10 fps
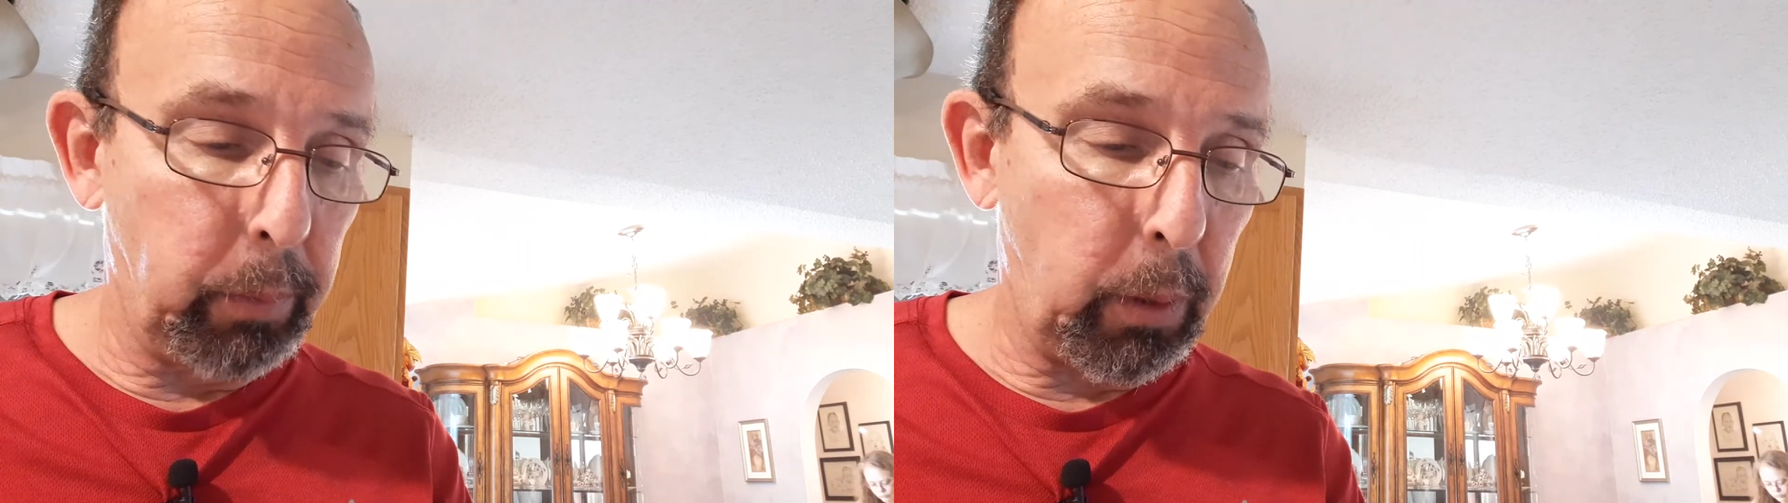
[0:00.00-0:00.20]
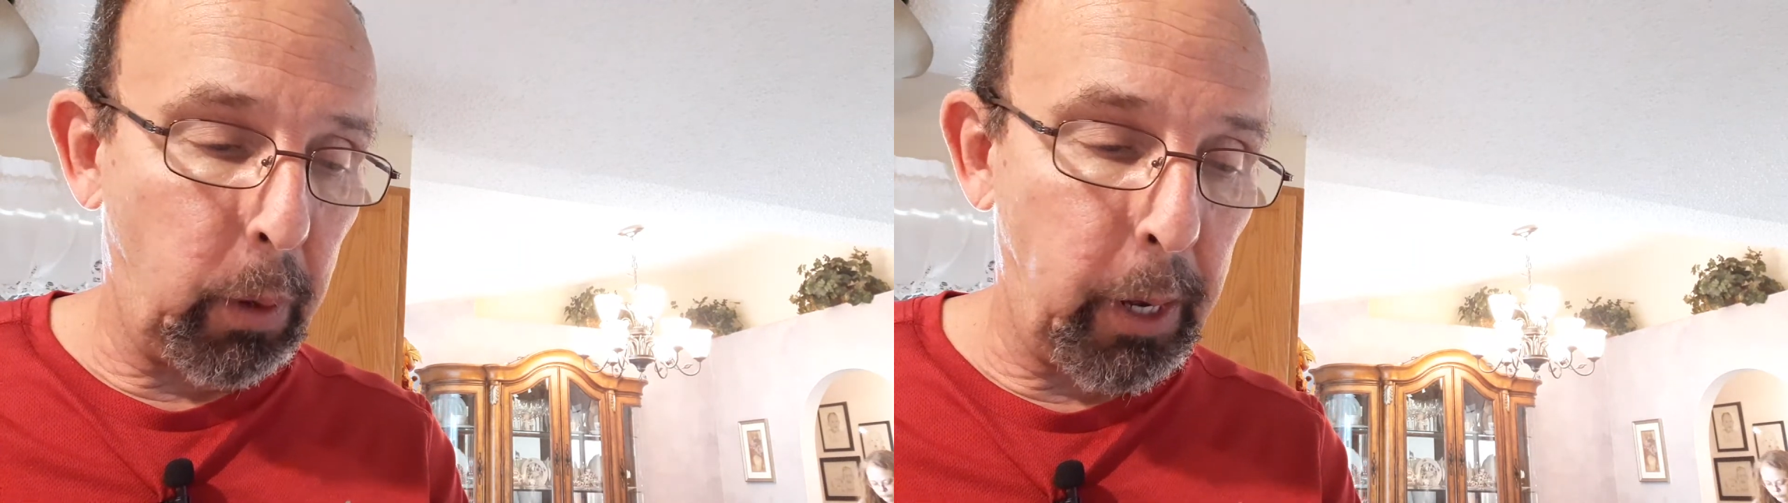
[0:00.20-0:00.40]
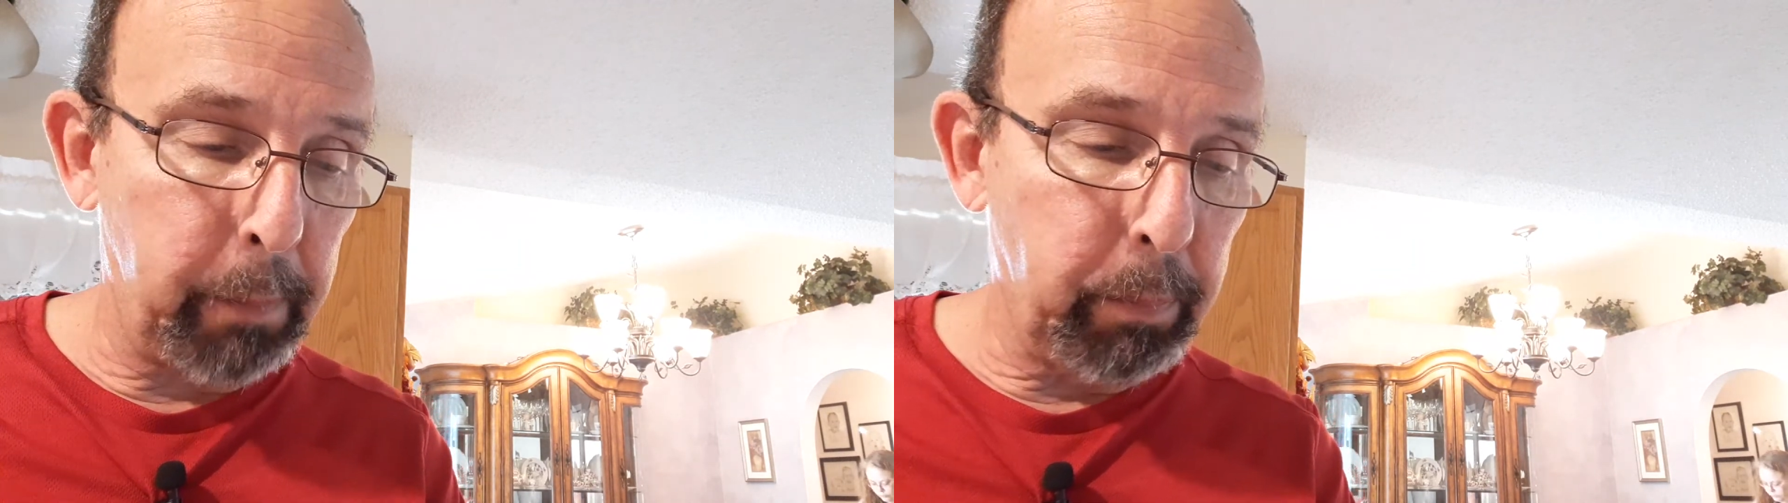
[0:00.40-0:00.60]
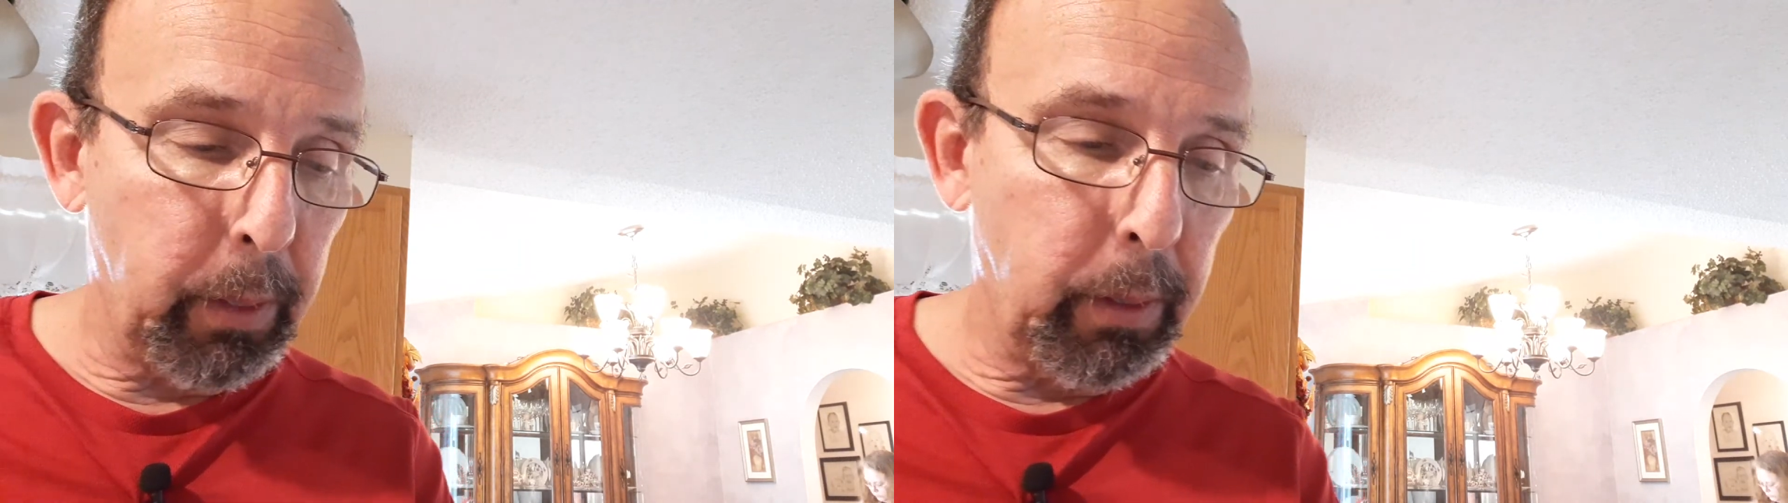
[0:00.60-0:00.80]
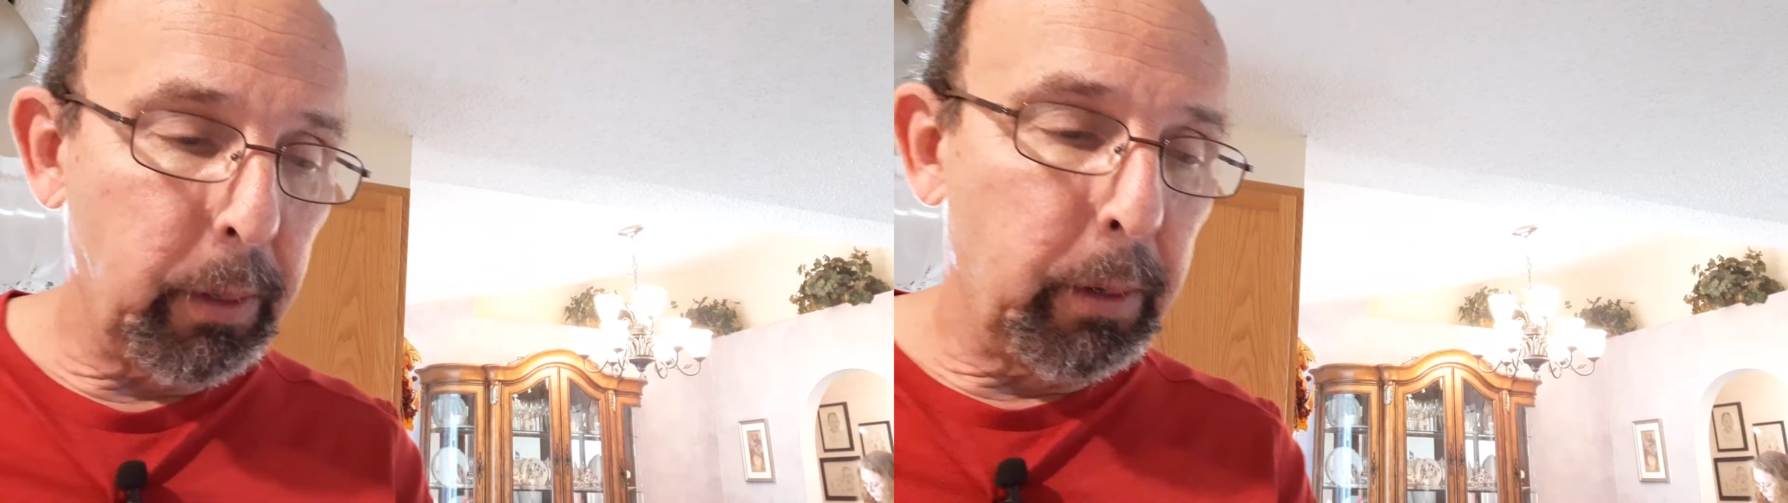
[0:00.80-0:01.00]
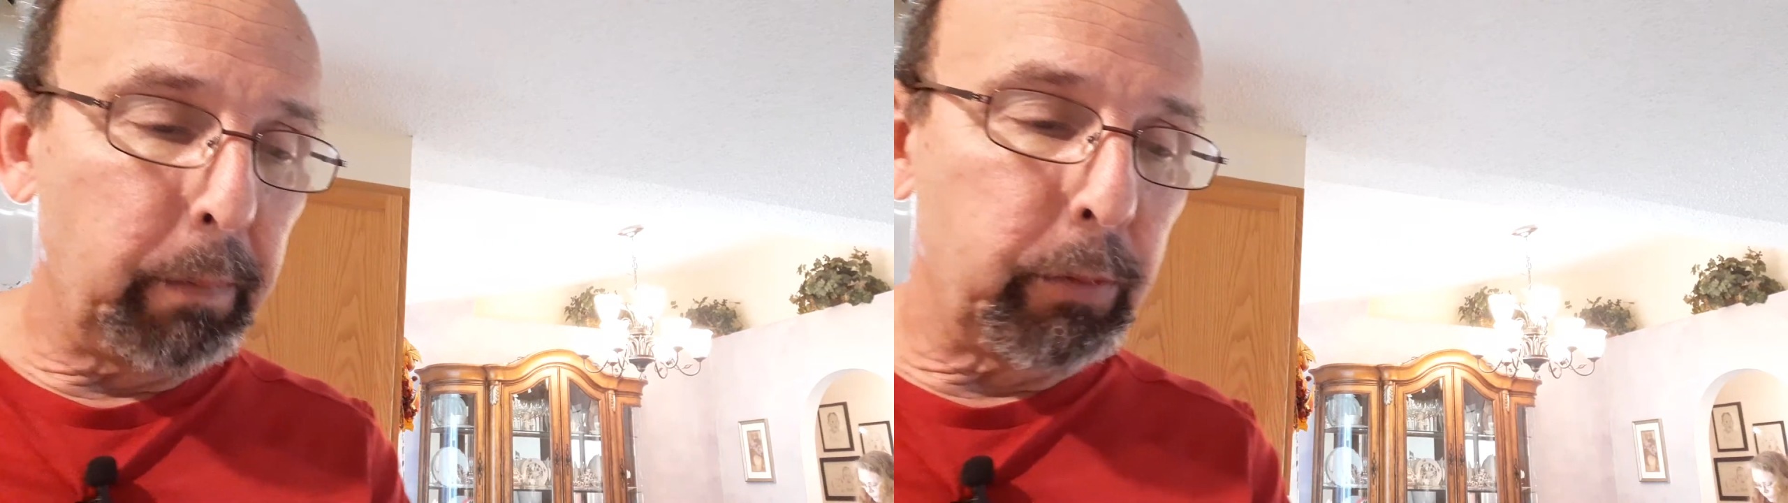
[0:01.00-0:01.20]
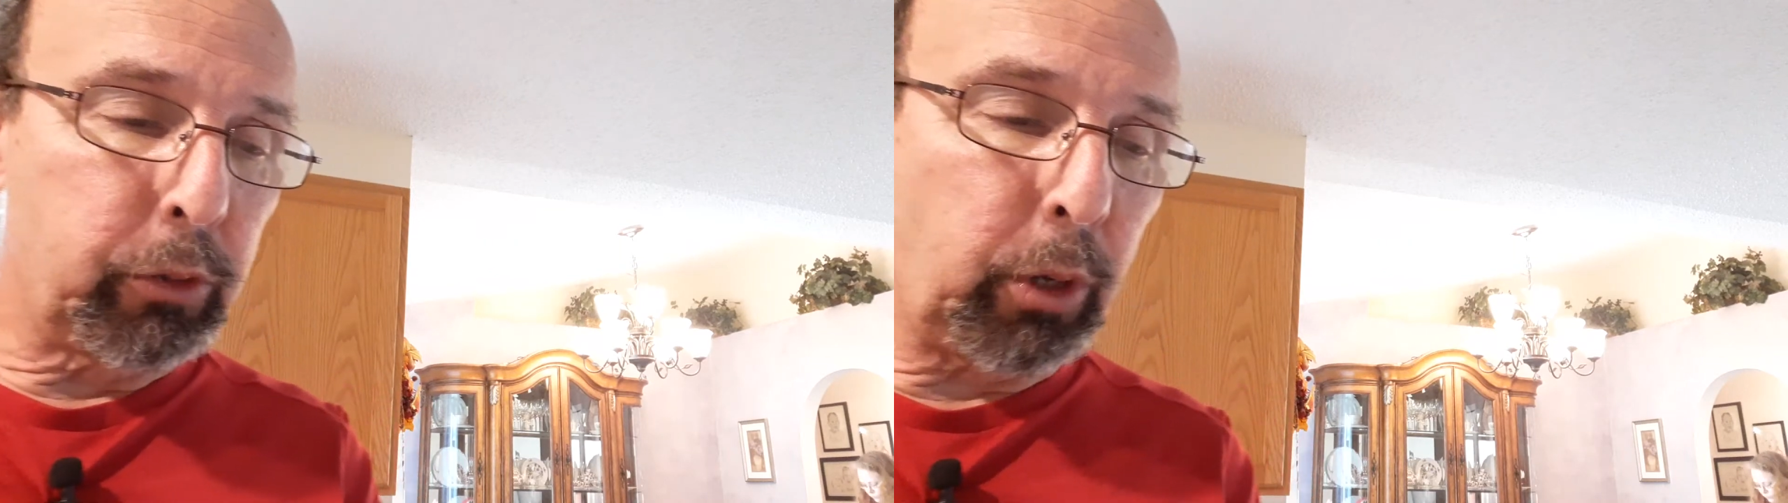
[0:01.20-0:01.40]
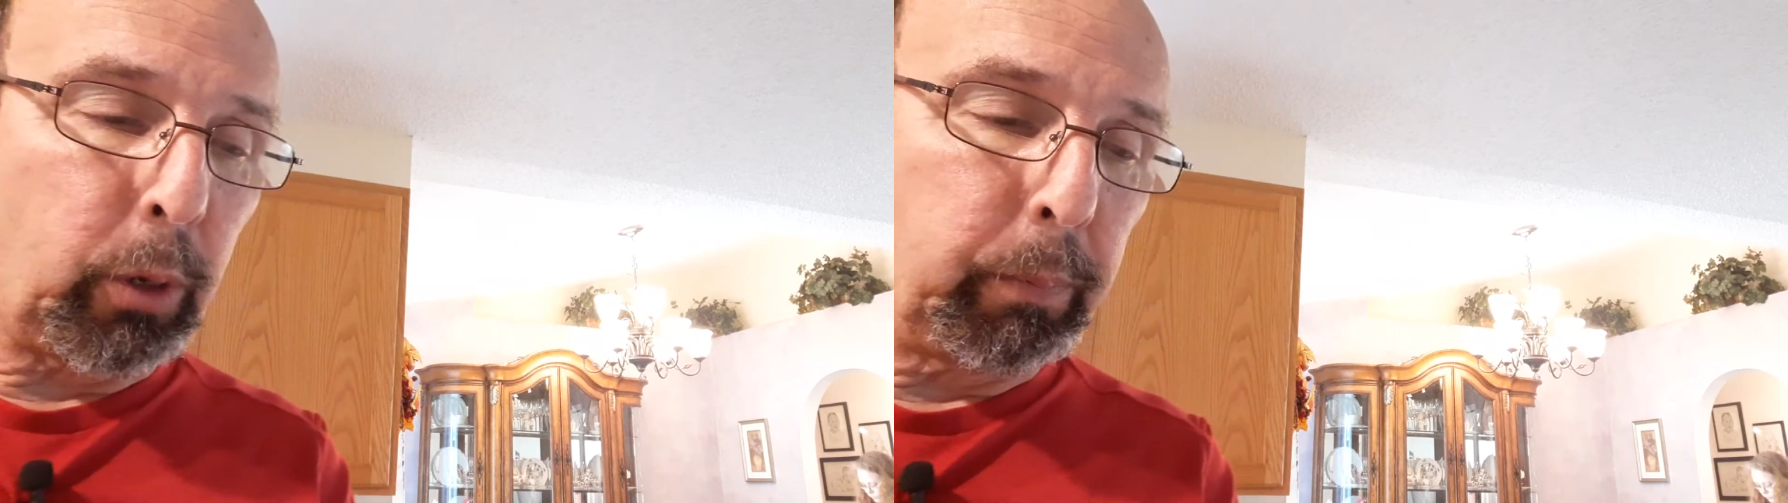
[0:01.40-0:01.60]
All right.
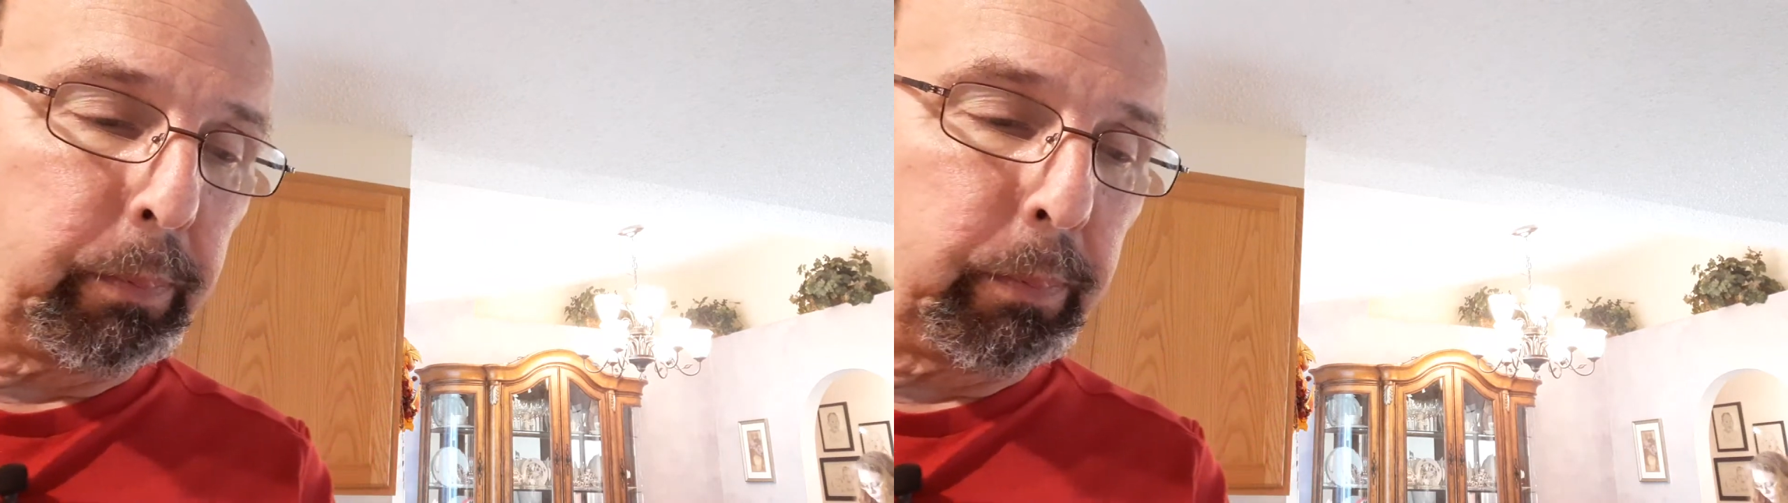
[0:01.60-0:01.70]
So